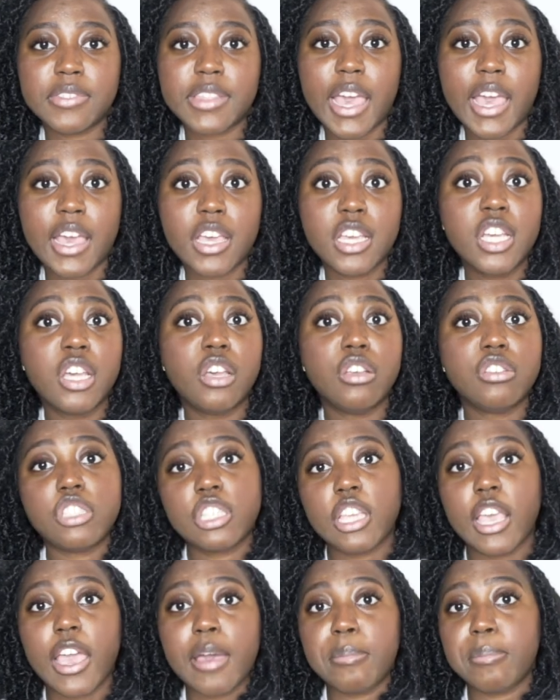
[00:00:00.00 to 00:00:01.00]
that
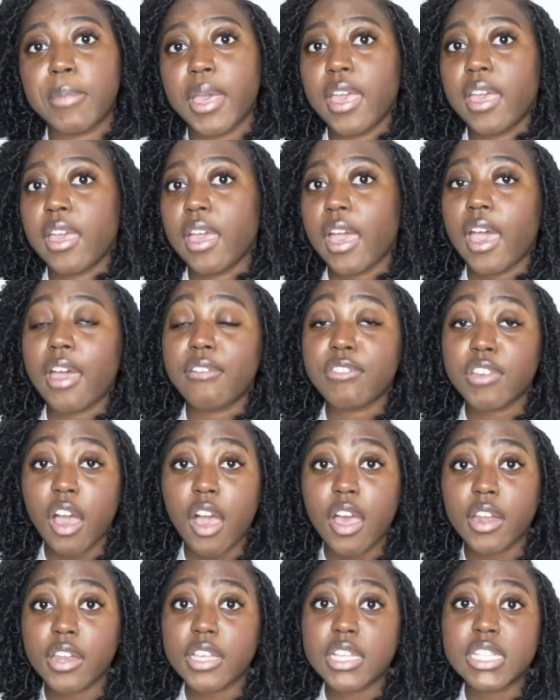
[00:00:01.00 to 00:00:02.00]
she may have
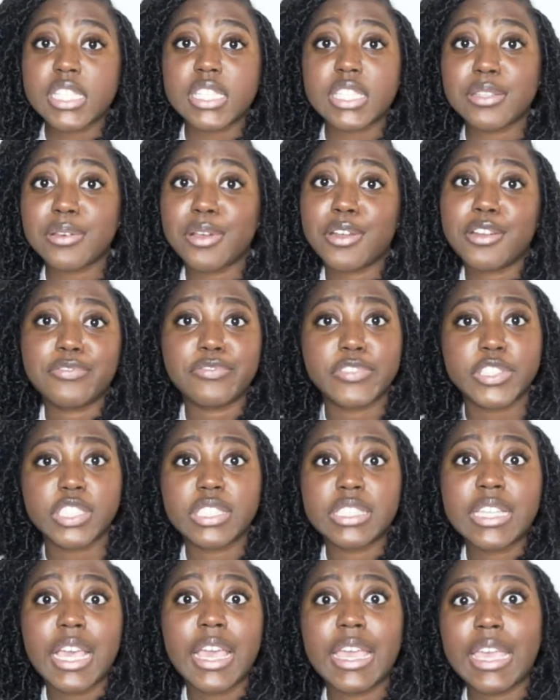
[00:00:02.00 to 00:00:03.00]
gone into her
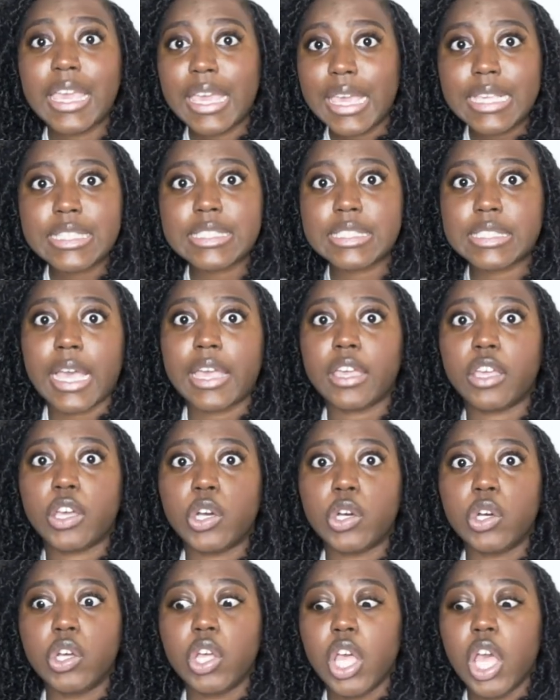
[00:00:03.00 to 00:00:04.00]
first heat
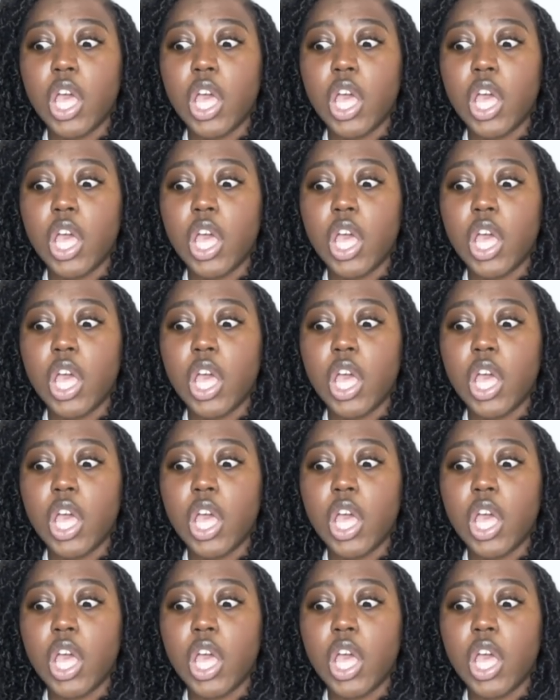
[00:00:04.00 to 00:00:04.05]
cycle,